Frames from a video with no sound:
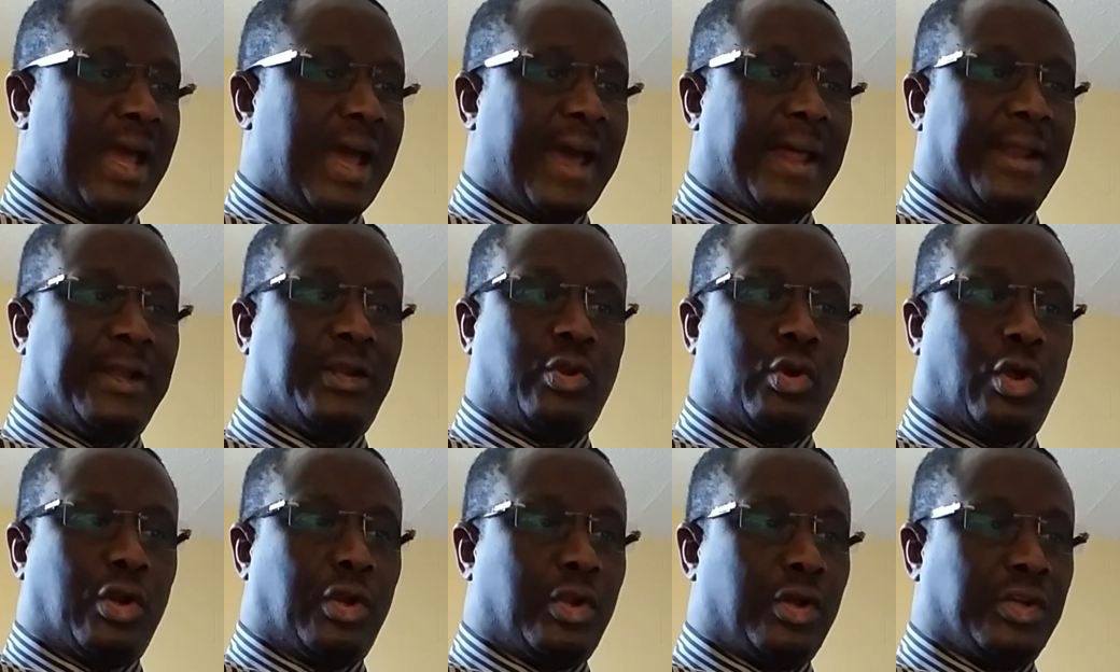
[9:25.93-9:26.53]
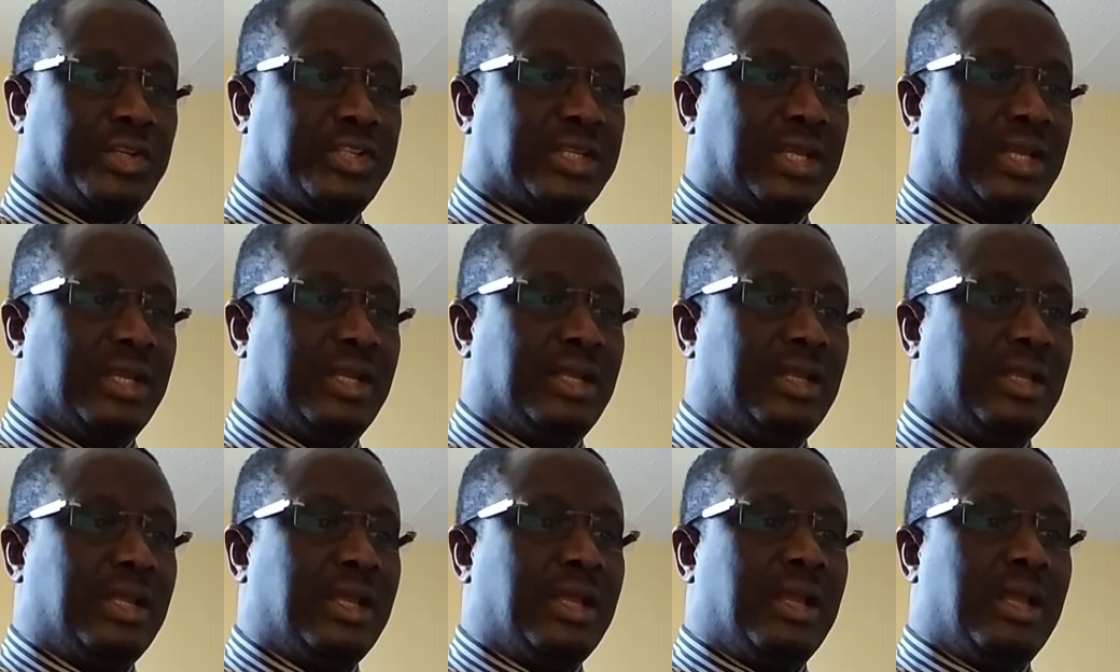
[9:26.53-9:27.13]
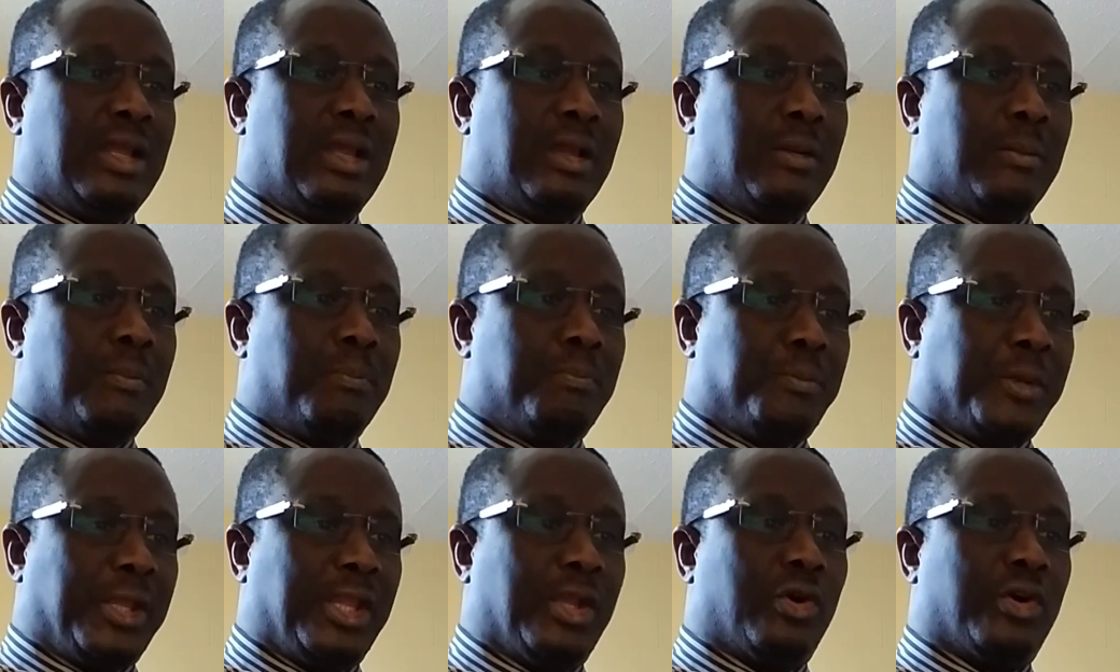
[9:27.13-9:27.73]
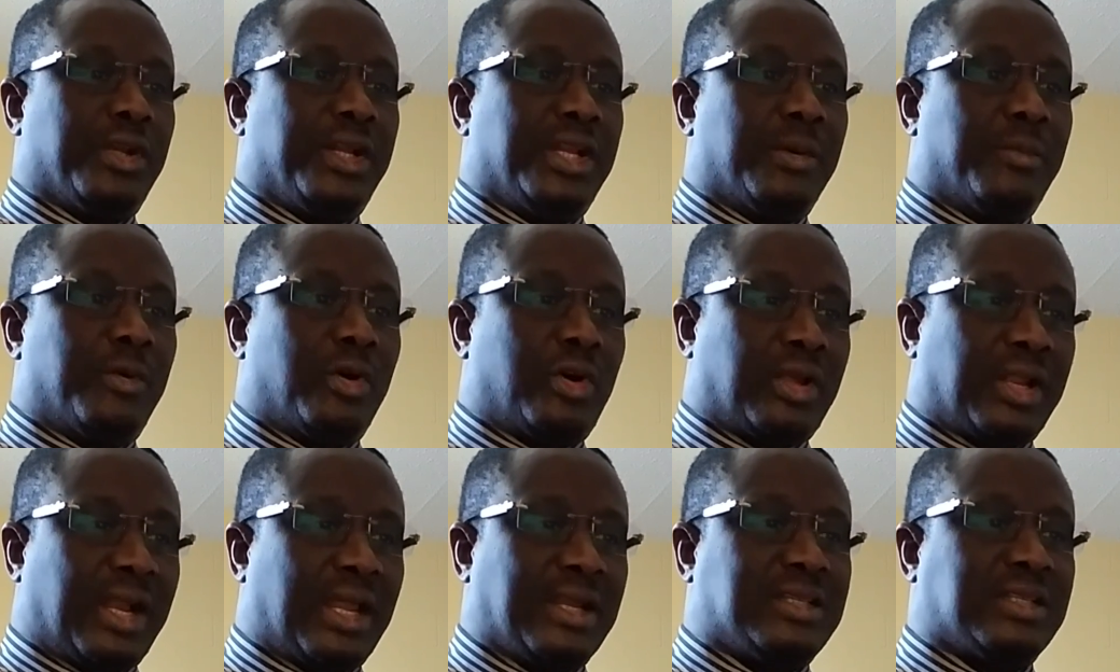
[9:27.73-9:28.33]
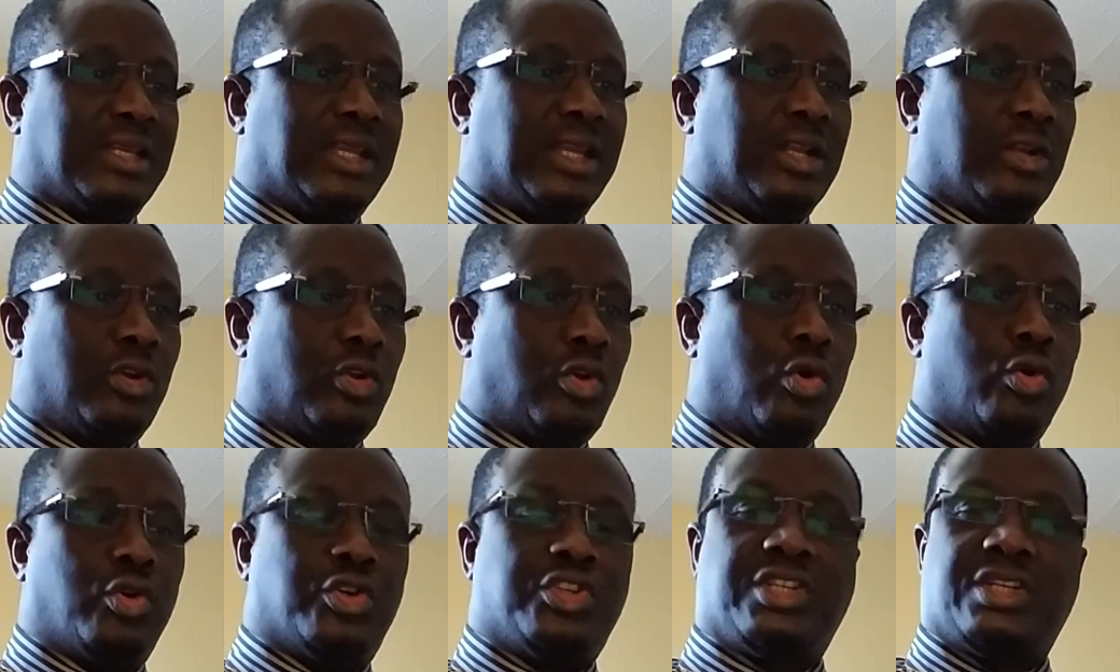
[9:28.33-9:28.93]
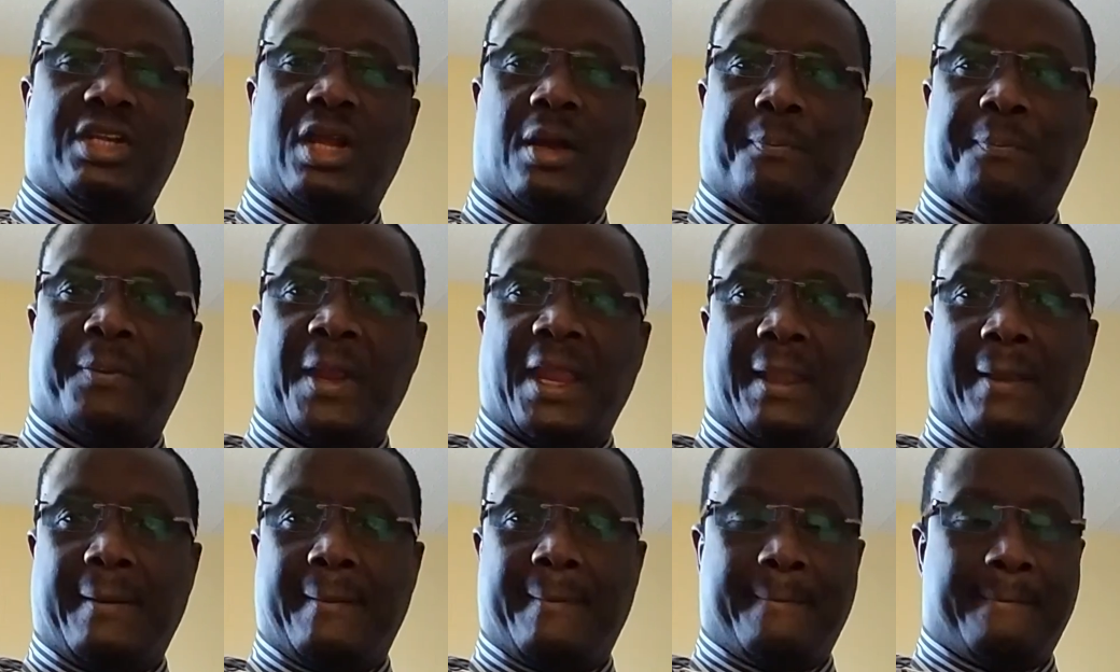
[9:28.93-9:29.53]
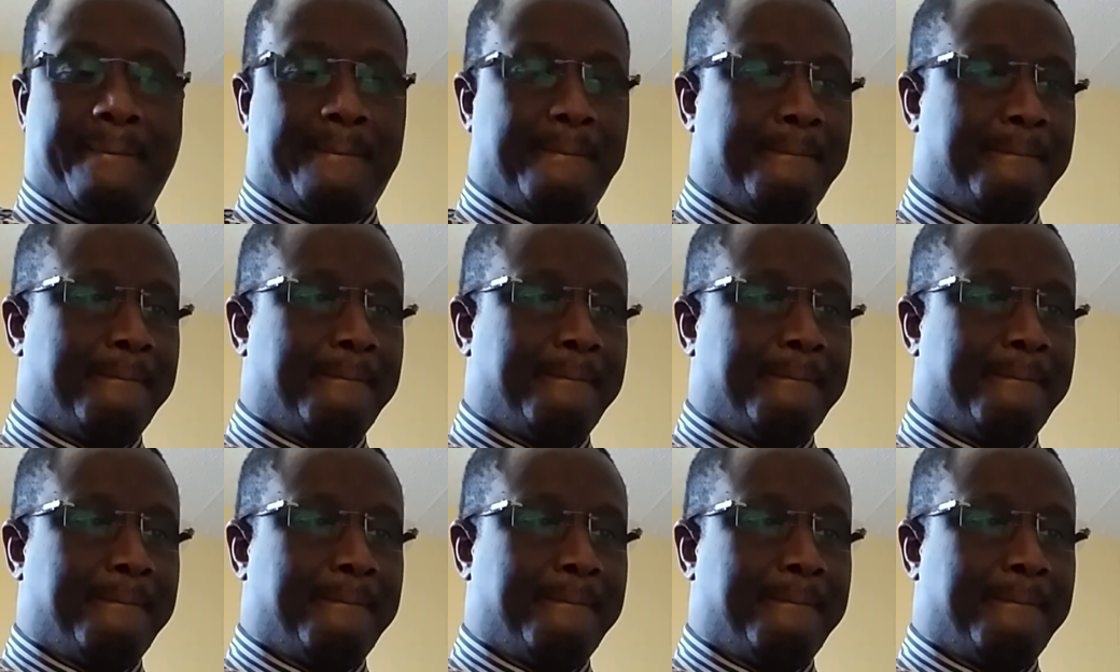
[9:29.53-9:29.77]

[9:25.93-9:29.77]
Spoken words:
and conducting pure democratic in quotes campaign?